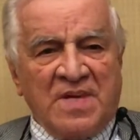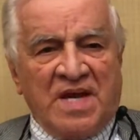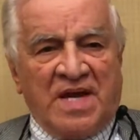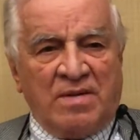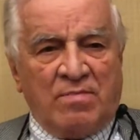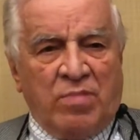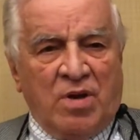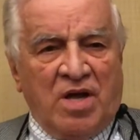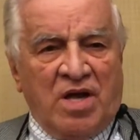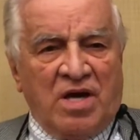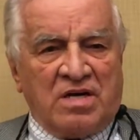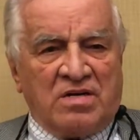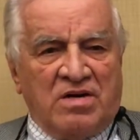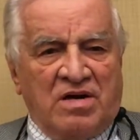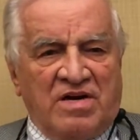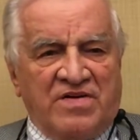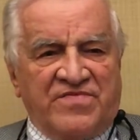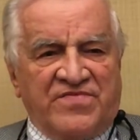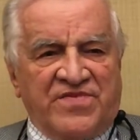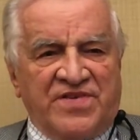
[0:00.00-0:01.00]
I'd block
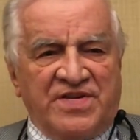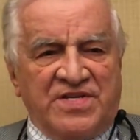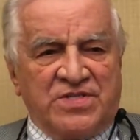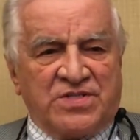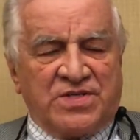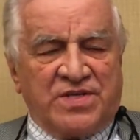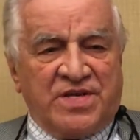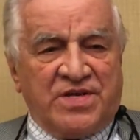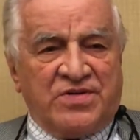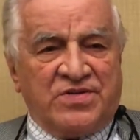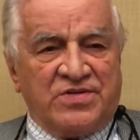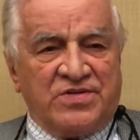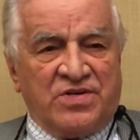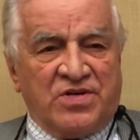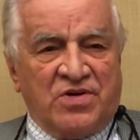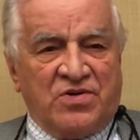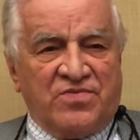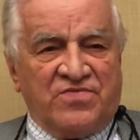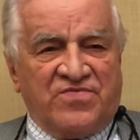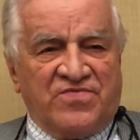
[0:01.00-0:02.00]
off things so they couldn't
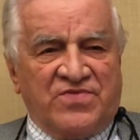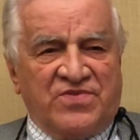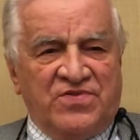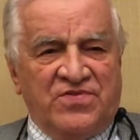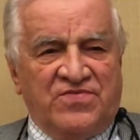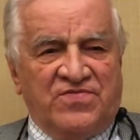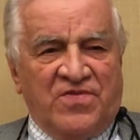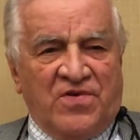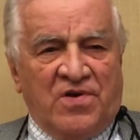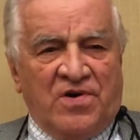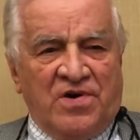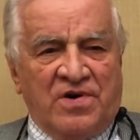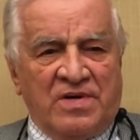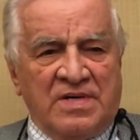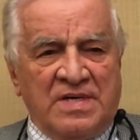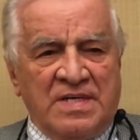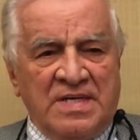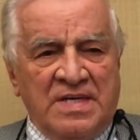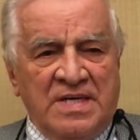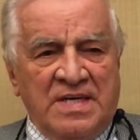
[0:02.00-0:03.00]
go too far,
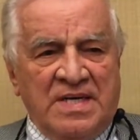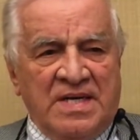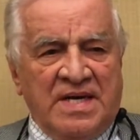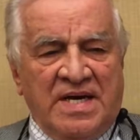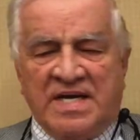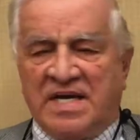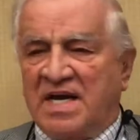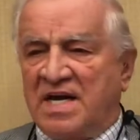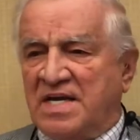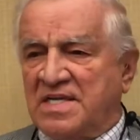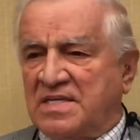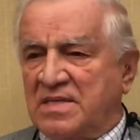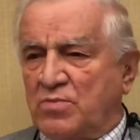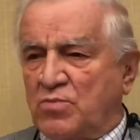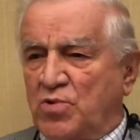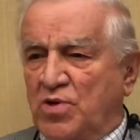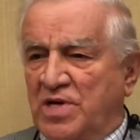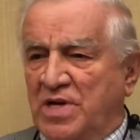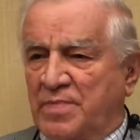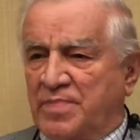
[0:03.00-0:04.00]
and I'd let them
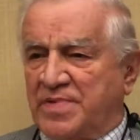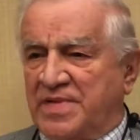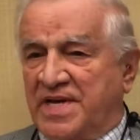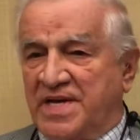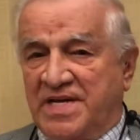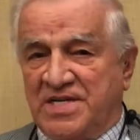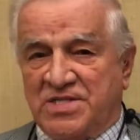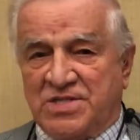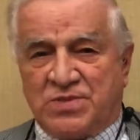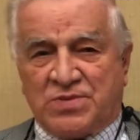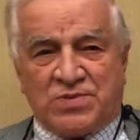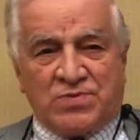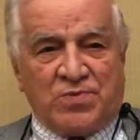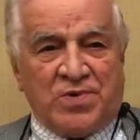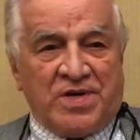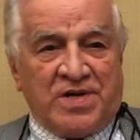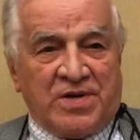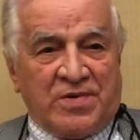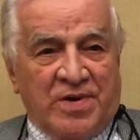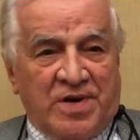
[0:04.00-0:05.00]
run up and down. I just was
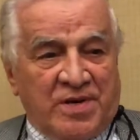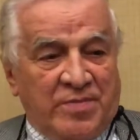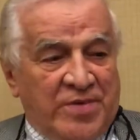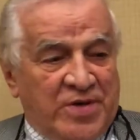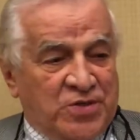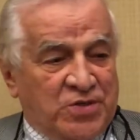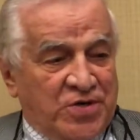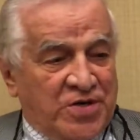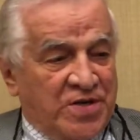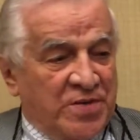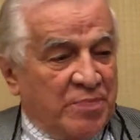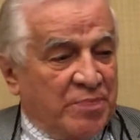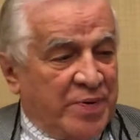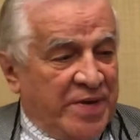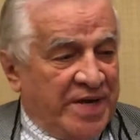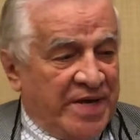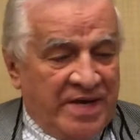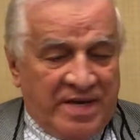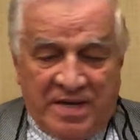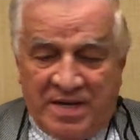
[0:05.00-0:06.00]
running around to make sure they didn't
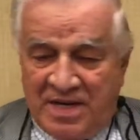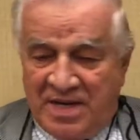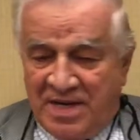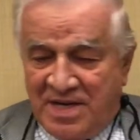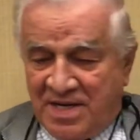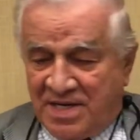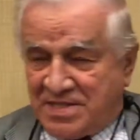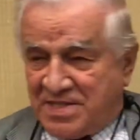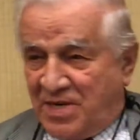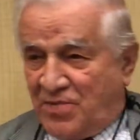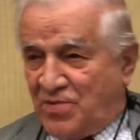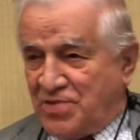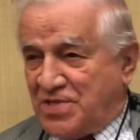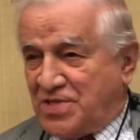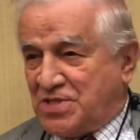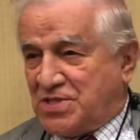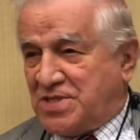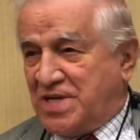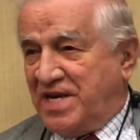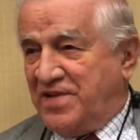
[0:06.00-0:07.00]
pee because I wanted
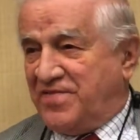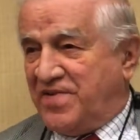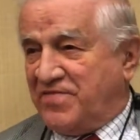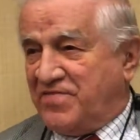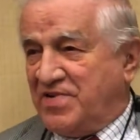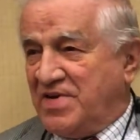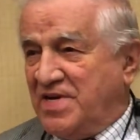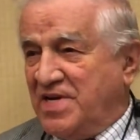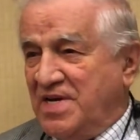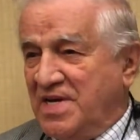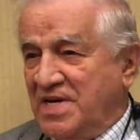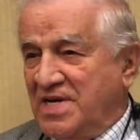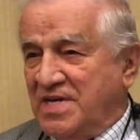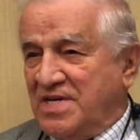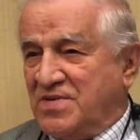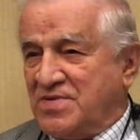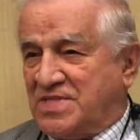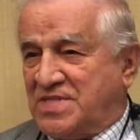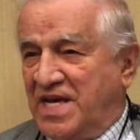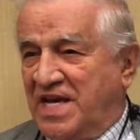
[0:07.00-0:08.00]
to save every,
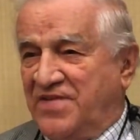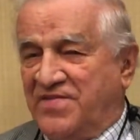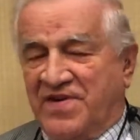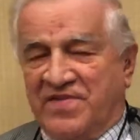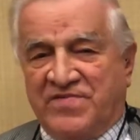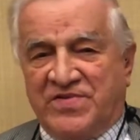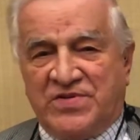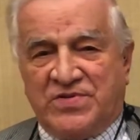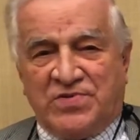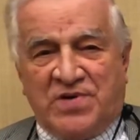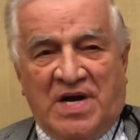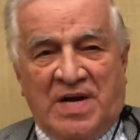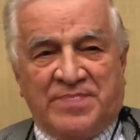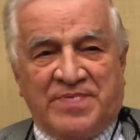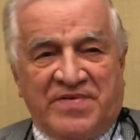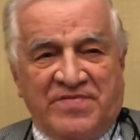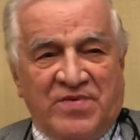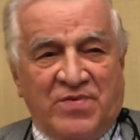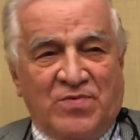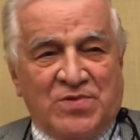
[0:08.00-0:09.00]
save every drop.
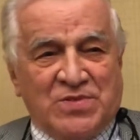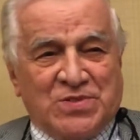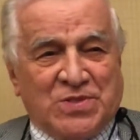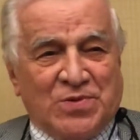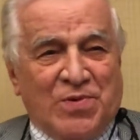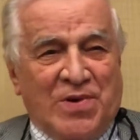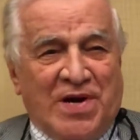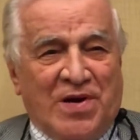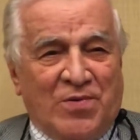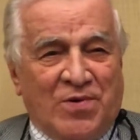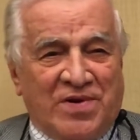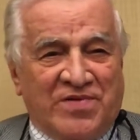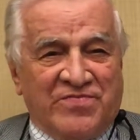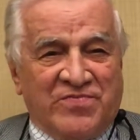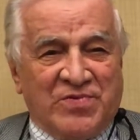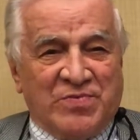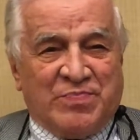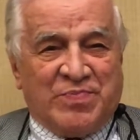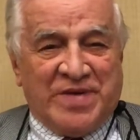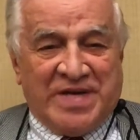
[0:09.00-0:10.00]
Every once in a while, one of them
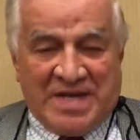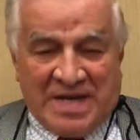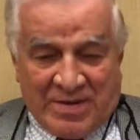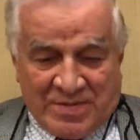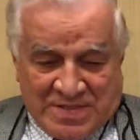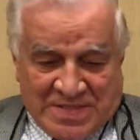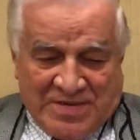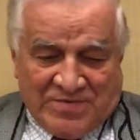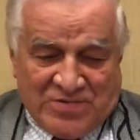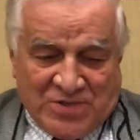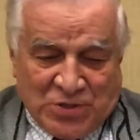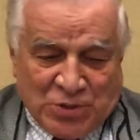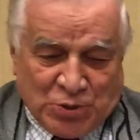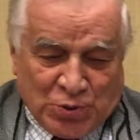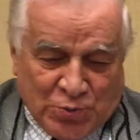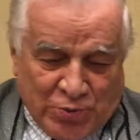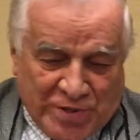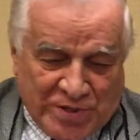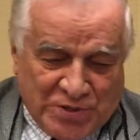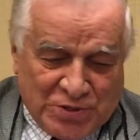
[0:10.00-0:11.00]
would pee, and I was out with a
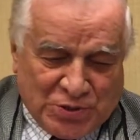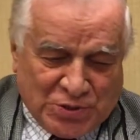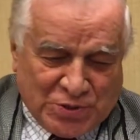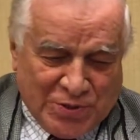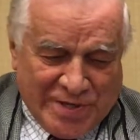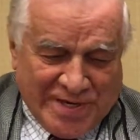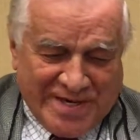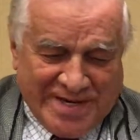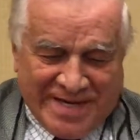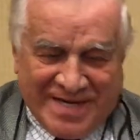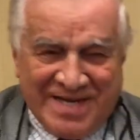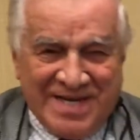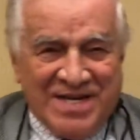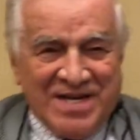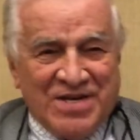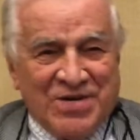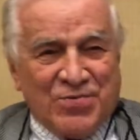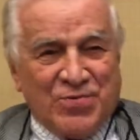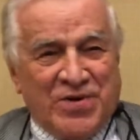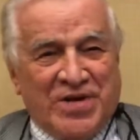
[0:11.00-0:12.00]
syringe trying
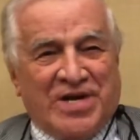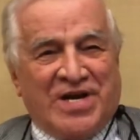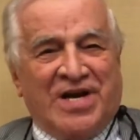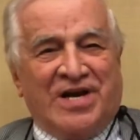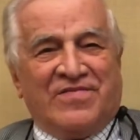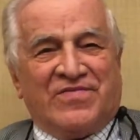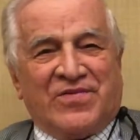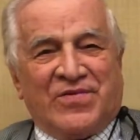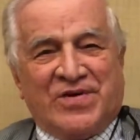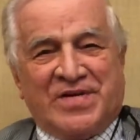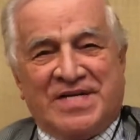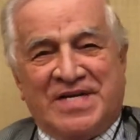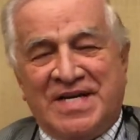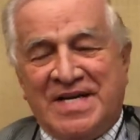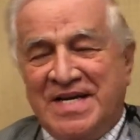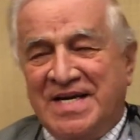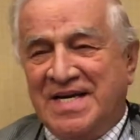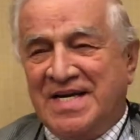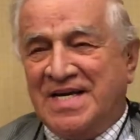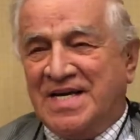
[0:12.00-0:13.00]
to recover it.
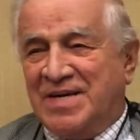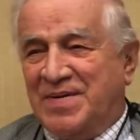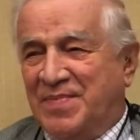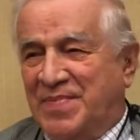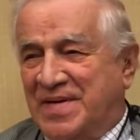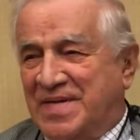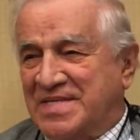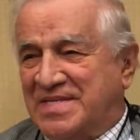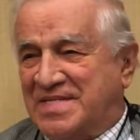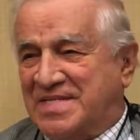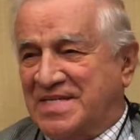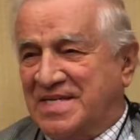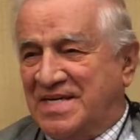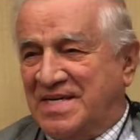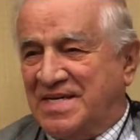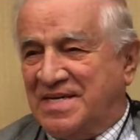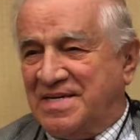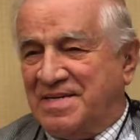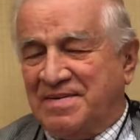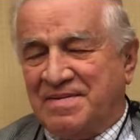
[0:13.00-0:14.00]
But
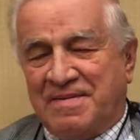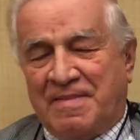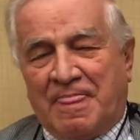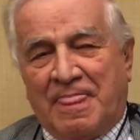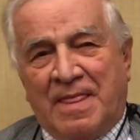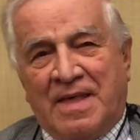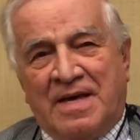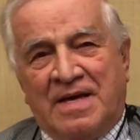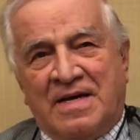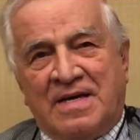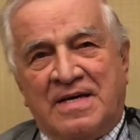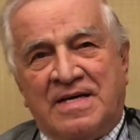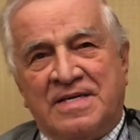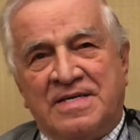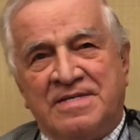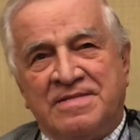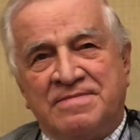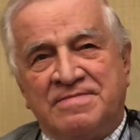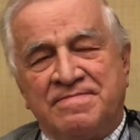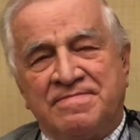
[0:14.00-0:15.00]
uh,
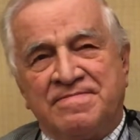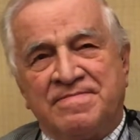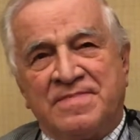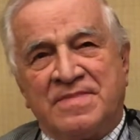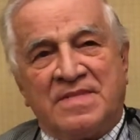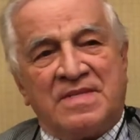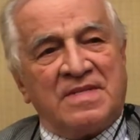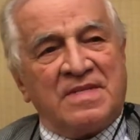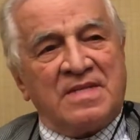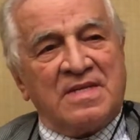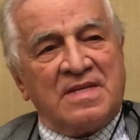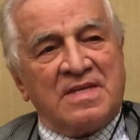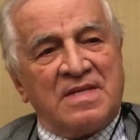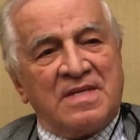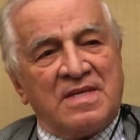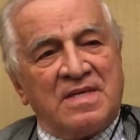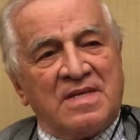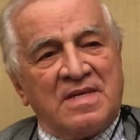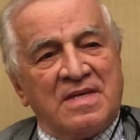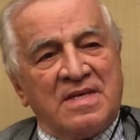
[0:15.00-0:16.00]
um, that,
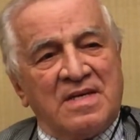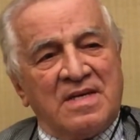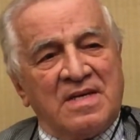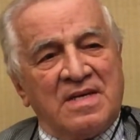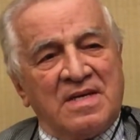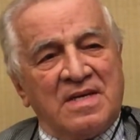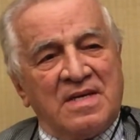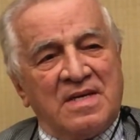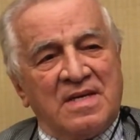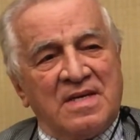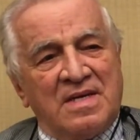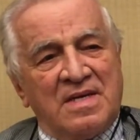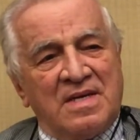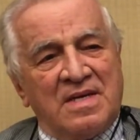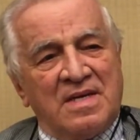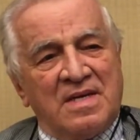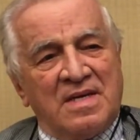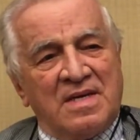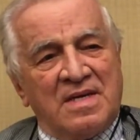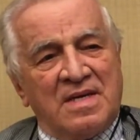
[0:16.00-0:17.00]
remind us, what
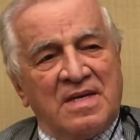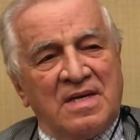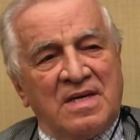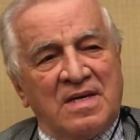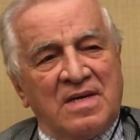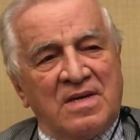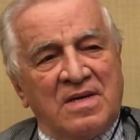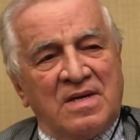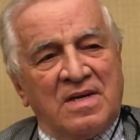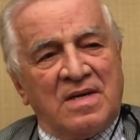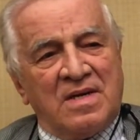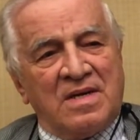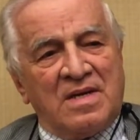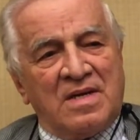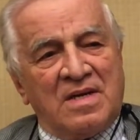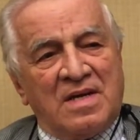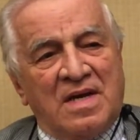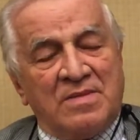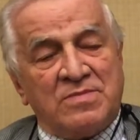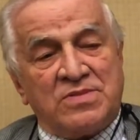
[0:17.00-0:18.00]
year was it?
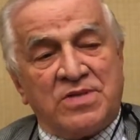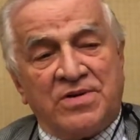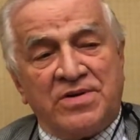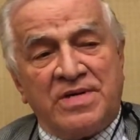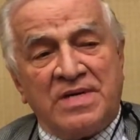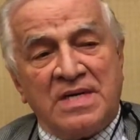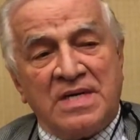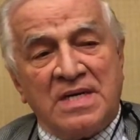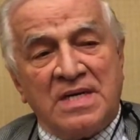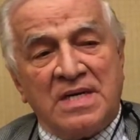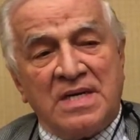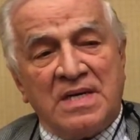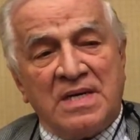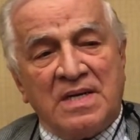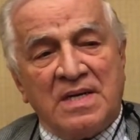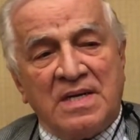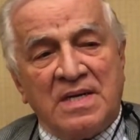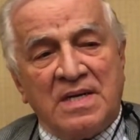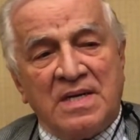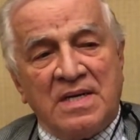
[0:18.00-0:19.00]
I'm sorry. What
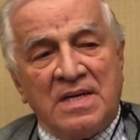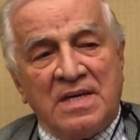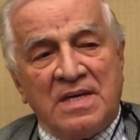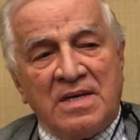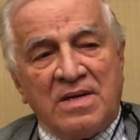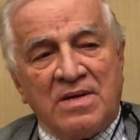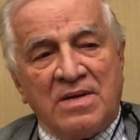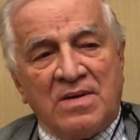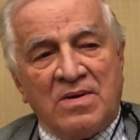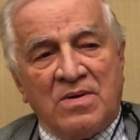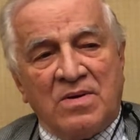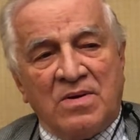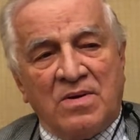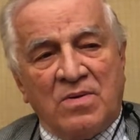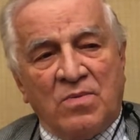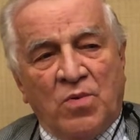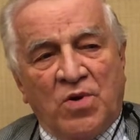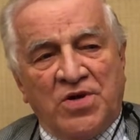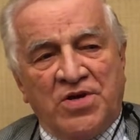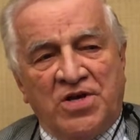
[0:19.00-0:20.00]
year was
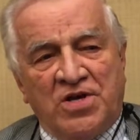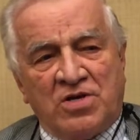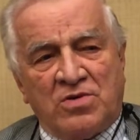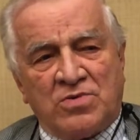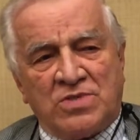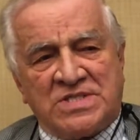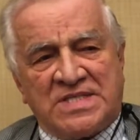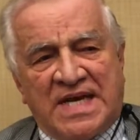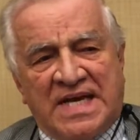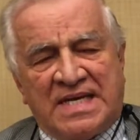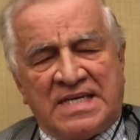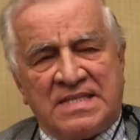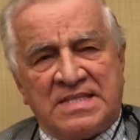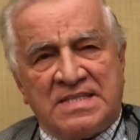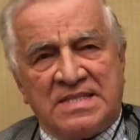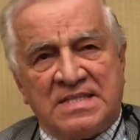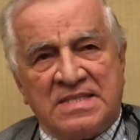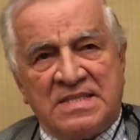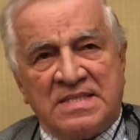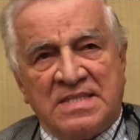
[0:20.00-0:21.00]
it? What year was that?
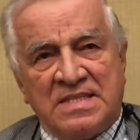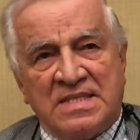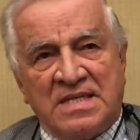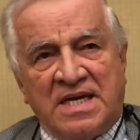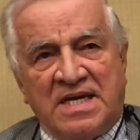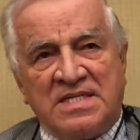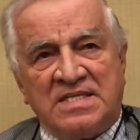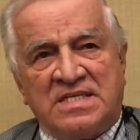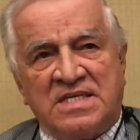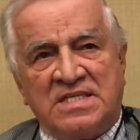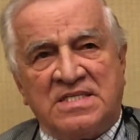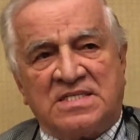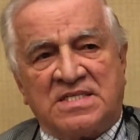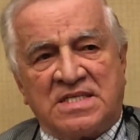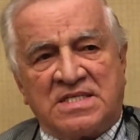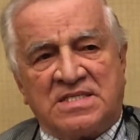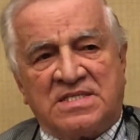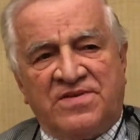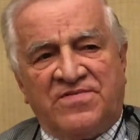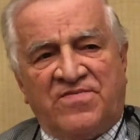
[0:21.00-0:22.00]

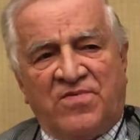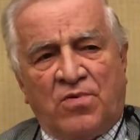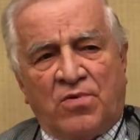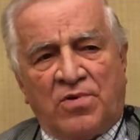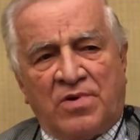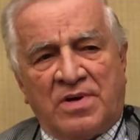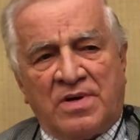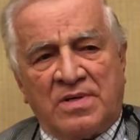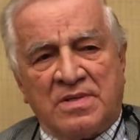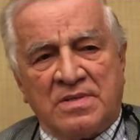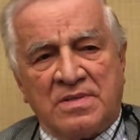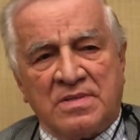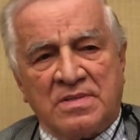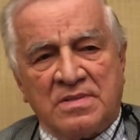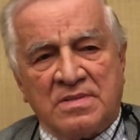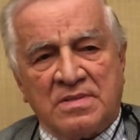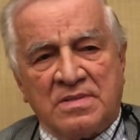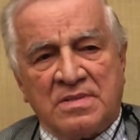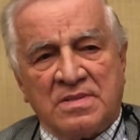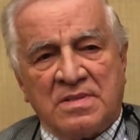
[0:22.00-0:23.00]
1964. Mm
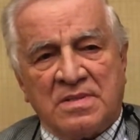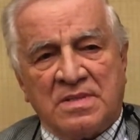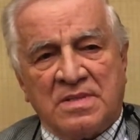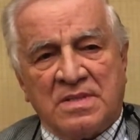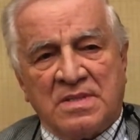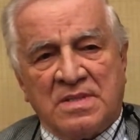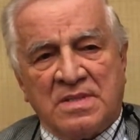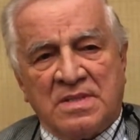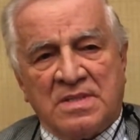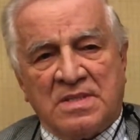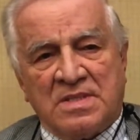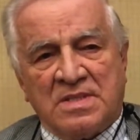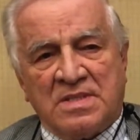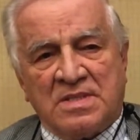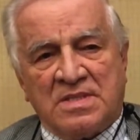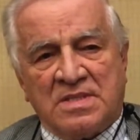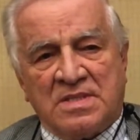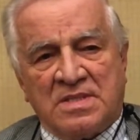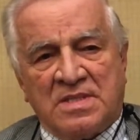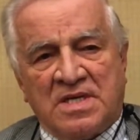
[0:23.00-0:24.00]
-hmm.
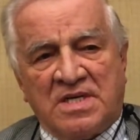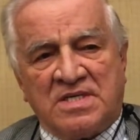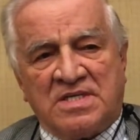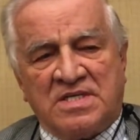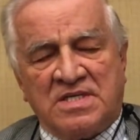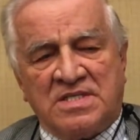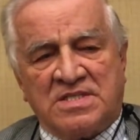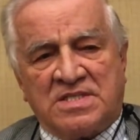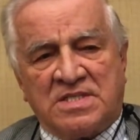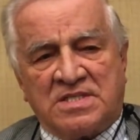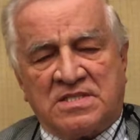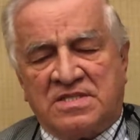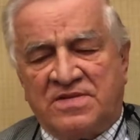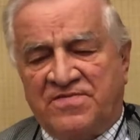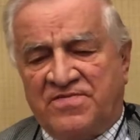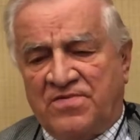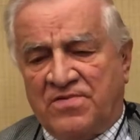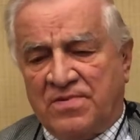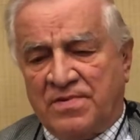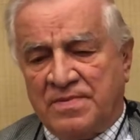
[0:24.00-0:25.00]

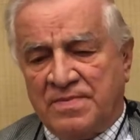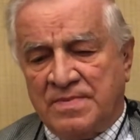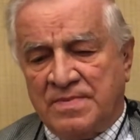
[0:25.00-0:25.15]
1964.